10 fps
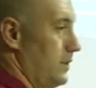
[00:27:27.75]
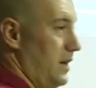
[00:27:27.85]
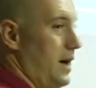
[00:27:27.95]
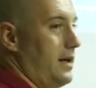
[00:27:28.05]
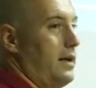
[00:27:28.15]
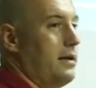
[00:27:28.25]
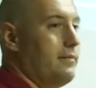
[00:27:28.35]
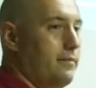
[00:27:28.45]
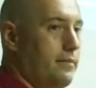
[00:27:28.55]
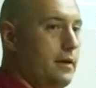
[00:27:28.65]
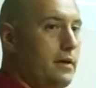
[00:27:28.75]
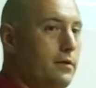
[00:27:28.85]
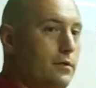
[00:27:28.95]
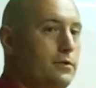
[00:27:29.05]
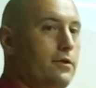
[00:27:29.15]
gundlachi.
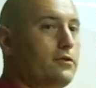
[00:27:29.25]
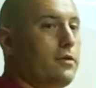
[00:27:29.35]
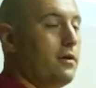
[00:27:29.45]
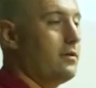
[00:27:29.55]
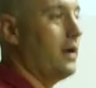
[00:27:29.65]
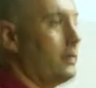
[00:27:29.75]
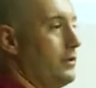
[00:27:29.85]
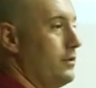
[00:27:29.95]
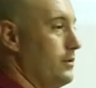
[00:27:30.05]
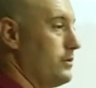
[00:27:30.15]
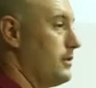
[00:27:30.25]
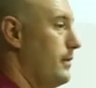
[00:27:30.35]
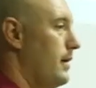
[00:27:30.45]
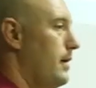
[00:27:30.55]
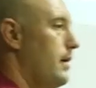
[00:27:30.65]
Those are the trunk ground anoles.
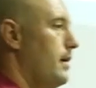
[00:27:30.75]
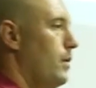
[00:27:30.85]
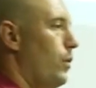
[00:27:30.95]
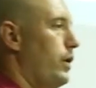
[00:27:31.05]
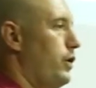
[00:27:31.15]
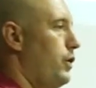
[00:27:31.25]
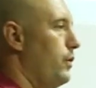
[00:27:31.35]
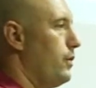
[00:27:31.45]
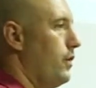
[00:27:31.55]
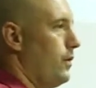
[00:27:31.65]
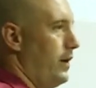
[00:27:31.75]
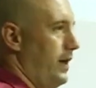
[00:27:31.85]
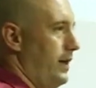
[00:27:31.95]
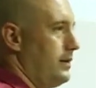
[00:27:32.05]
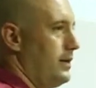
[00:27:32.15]
When Hugo
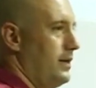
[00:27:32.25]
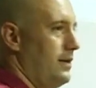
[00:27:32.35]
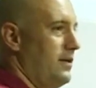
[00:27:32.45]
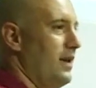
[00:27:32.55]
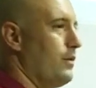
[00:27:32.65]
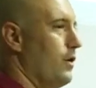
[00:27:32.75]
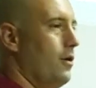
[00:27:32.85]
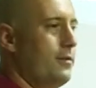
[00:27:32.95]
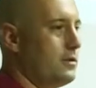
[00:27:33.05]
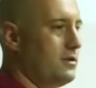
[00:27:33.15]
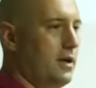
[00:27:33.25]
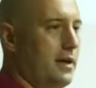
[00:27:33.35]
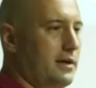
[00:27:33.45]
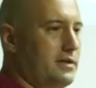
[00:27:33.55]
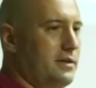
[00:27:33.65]
hit, they were almost
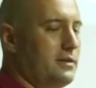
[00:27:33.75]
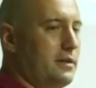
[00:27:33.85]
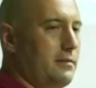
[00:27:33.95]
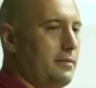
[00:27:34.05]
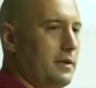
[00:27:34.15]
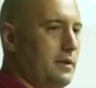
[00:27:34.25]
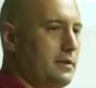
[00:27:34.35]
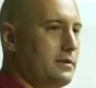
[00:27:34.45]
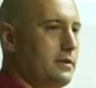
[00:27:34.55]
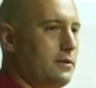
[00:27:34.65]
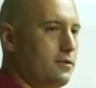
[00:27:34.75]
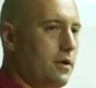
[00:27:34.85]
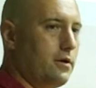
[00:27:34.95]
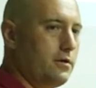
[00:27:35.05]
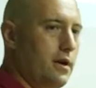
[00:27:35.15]
non-existent because
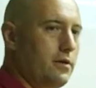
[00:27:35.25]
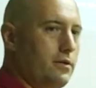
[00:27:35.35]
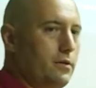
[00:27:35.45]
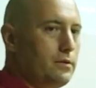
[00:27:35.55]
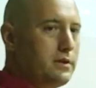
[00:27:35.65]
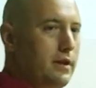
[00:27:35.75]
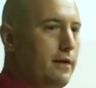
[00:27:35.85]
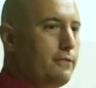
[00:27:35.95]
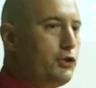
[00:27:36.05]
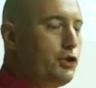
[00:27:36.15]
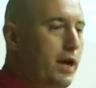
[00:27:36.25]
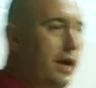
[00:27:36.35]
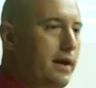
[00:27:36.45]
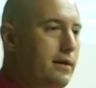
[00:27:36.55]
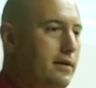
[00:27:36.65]
trunk ground anoles love
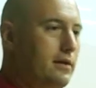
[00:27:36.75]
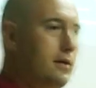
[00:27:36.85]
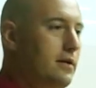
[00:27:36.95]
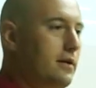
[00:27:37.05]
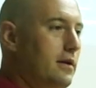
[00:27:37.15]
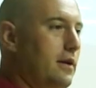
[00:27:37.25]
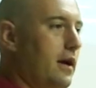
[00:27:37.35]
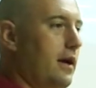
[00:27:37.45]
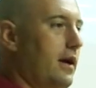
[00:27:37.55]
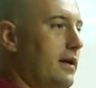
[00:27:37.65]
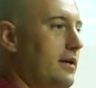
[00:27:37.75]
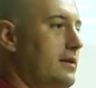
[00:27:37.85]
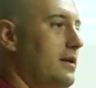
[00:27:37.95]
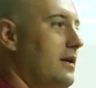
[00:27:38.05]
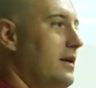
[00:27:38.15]
shade. And
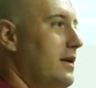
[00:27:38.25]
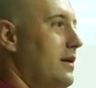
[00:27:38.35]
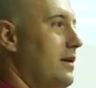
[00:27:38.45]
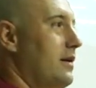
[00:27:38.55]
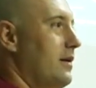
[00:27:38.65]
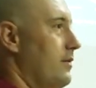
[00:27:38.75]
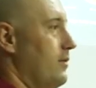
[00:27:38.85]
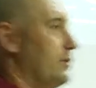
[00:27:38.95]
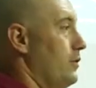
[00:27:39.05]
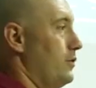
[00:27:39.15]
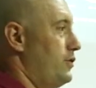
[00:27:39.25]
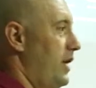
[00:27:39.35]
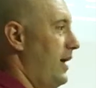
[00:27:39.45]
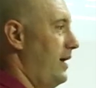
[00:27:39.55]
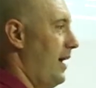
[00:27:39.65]
there's no
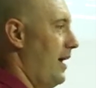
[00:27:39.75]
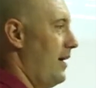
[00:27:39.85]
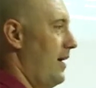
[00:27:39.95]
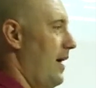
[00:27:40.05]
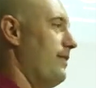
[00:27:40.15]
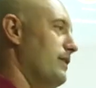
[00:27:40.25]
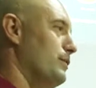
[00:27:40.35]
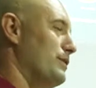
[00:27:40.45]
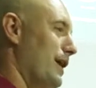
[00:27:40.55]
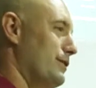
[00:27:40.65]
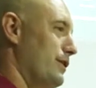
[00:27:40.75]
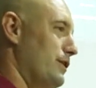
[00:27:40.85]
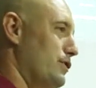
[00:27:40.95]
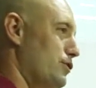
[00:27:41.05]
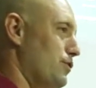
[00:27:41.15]
shade. And this was actually
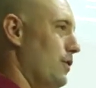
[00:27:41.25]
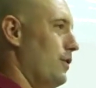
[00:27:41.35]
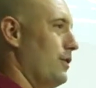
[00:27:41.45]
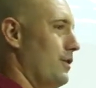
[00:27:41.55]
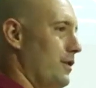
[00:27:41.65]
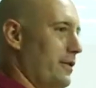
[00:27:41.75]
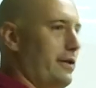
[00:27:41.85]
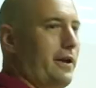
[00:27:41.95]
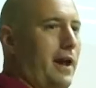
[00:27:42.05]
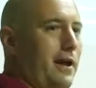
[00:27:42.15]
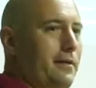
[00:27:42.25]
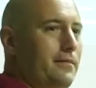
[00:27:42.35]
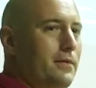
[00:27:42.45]
a stronger hurricane,